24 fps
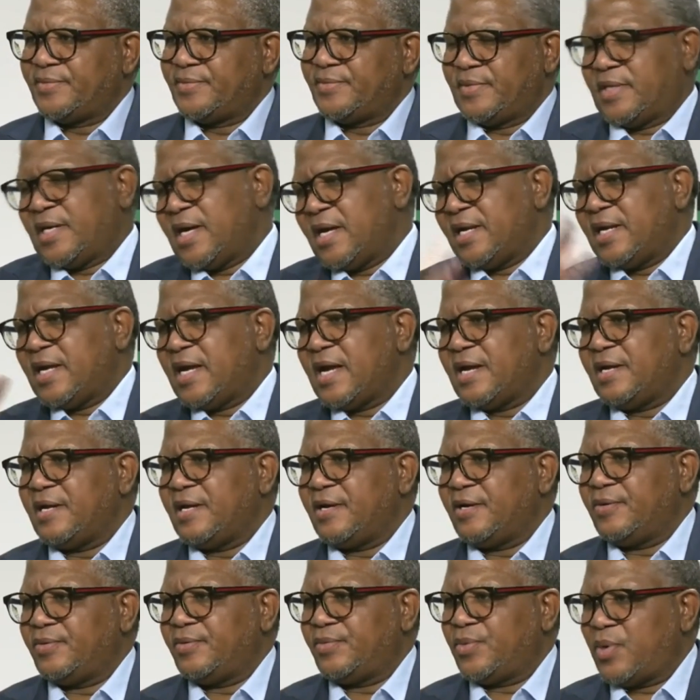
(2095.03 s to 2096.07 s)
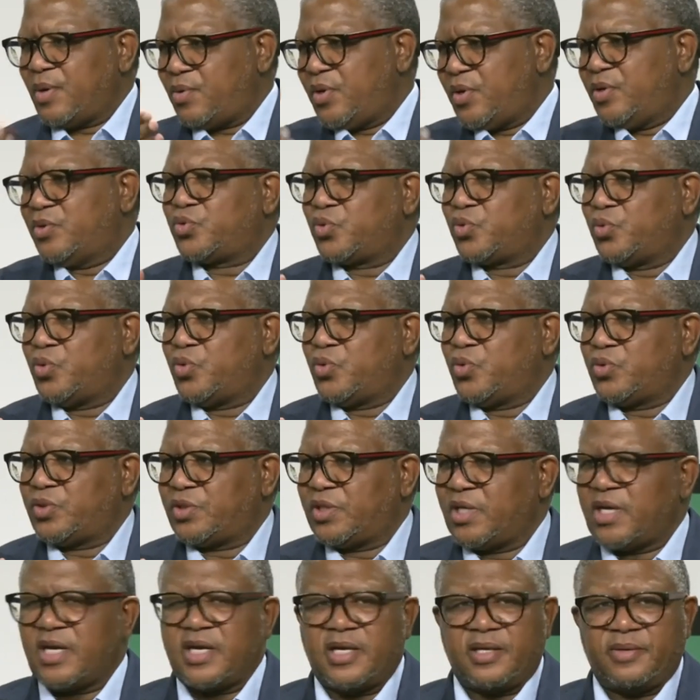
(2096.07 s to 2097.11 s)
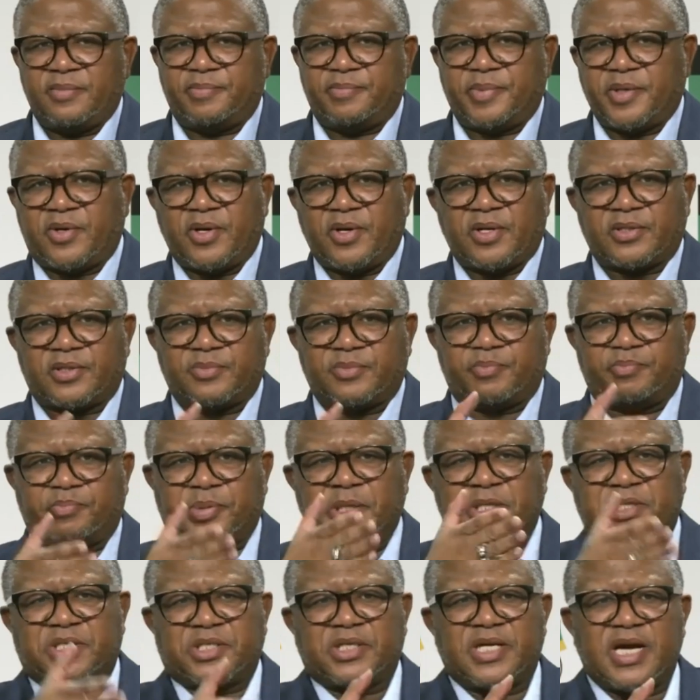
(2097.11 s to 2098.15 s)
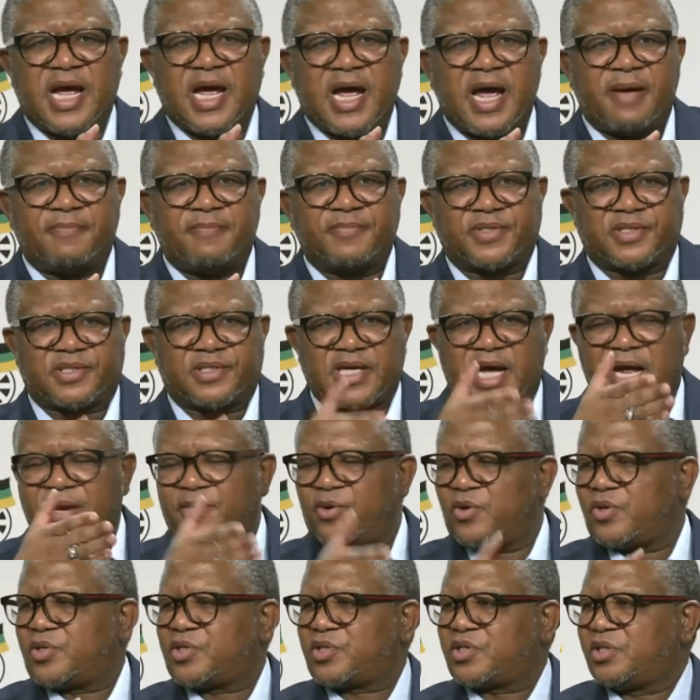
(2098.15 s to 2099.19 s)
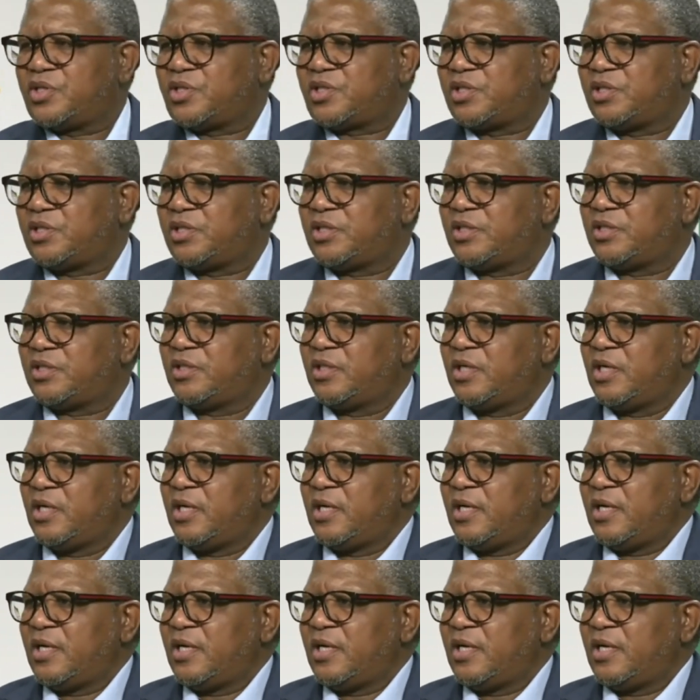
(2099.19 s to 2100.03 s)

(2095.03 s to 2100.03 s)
And then you're going to lose here because BGMs are not sitting.